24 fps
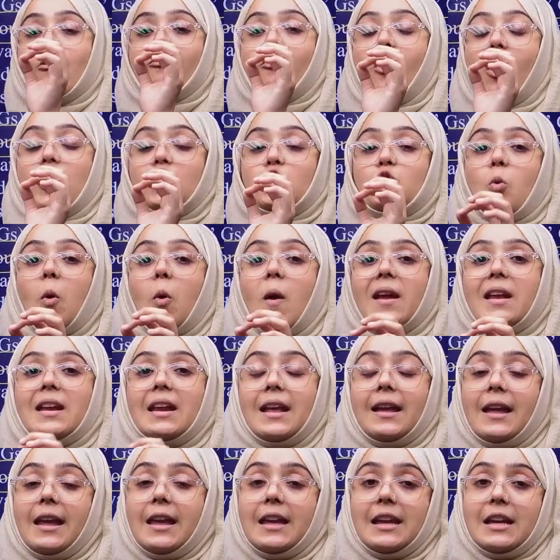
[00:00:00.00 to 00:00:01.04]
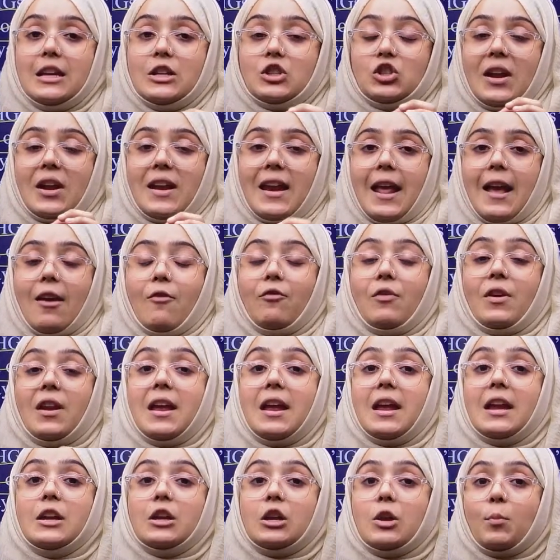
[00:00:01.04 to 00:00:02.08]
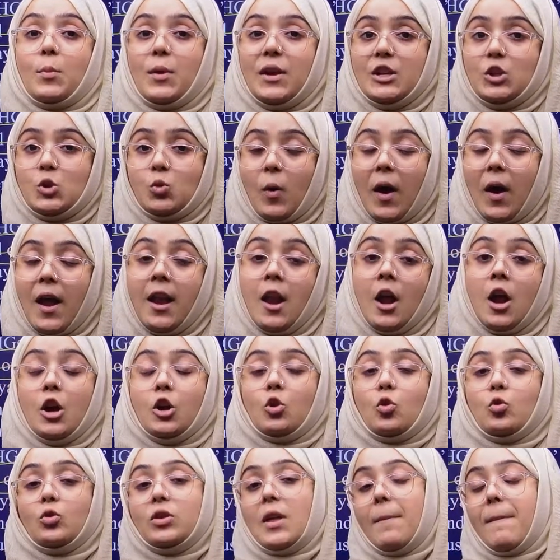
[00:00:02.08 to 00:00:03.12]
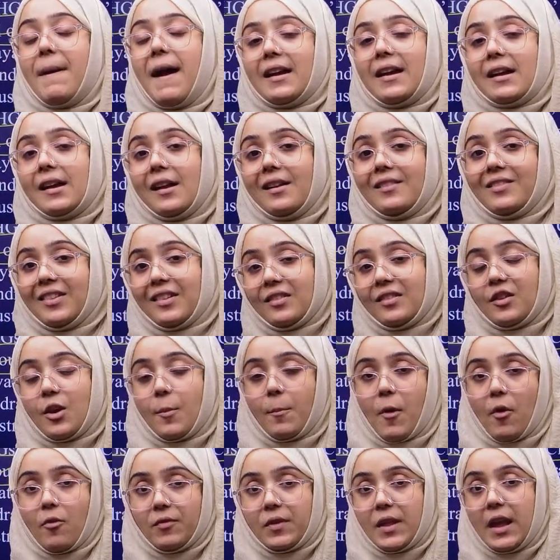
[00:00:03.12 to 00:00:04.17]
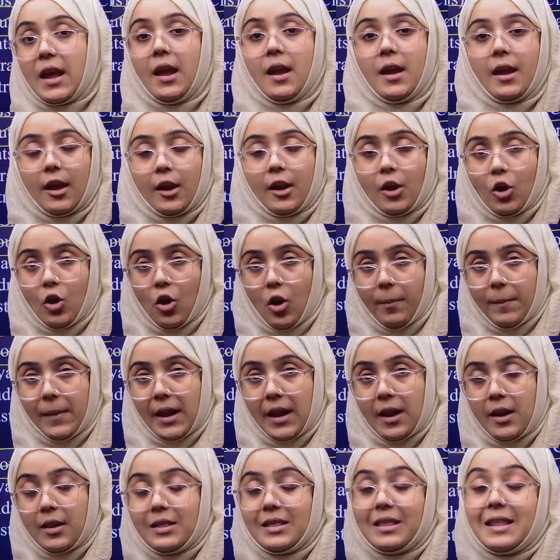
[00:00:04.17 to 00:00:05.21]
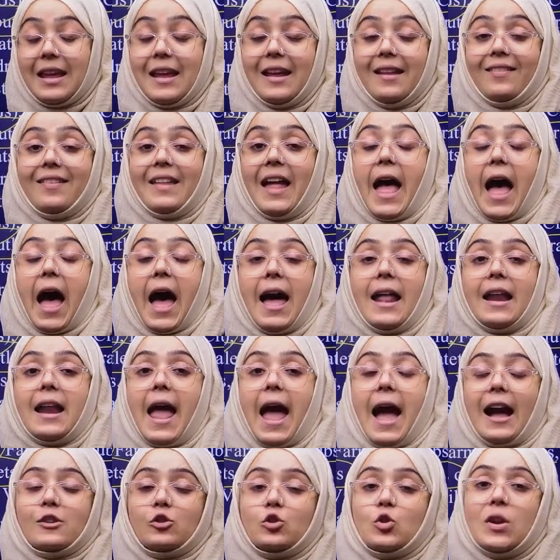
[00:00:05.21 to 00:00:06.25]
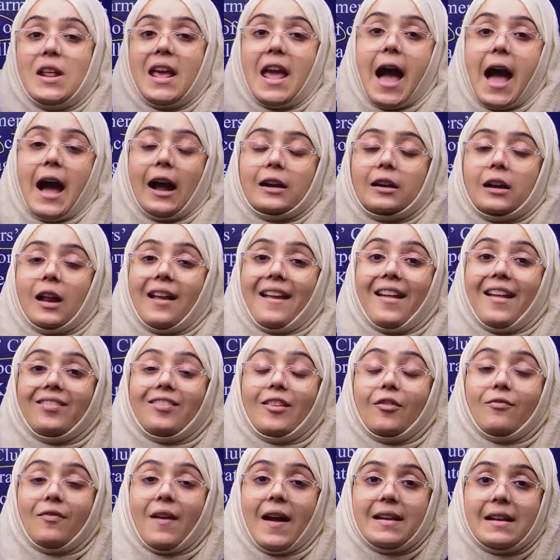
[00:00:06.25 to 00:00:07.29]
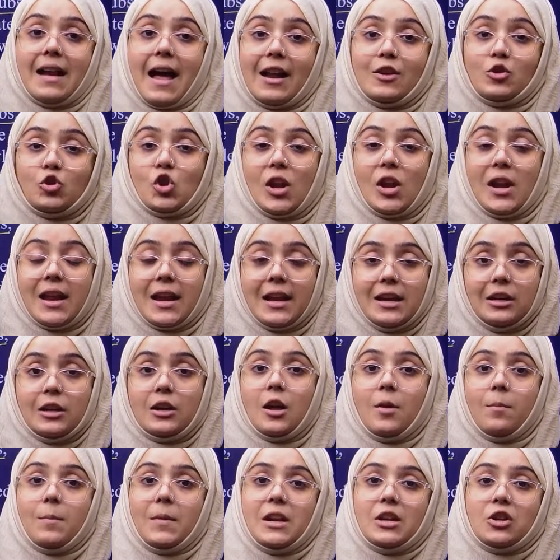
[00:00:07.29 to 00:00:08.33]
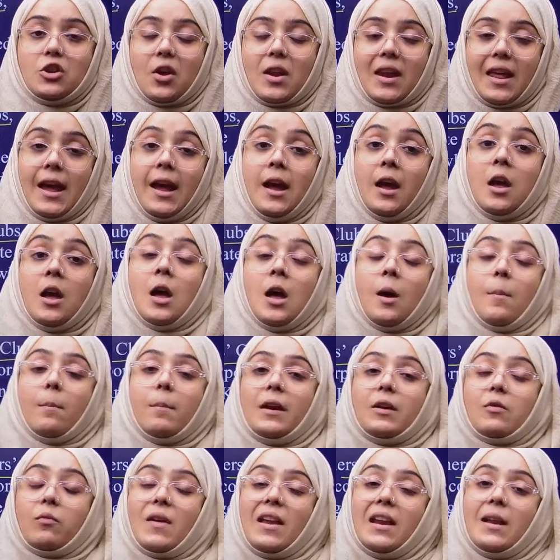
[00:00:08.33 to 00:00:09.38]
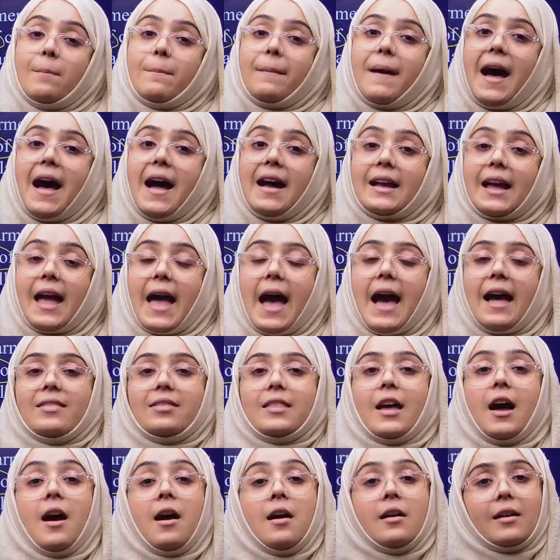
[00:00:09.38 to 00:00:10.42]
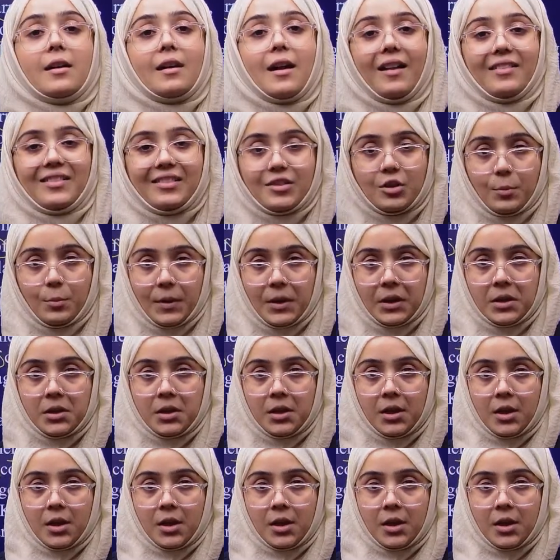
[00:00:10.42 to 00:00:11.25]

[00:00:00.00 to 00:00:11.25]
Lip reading: for joining each and every individual to the banking system of the economy. These are actually acting as a financial intermediary between bank and the customer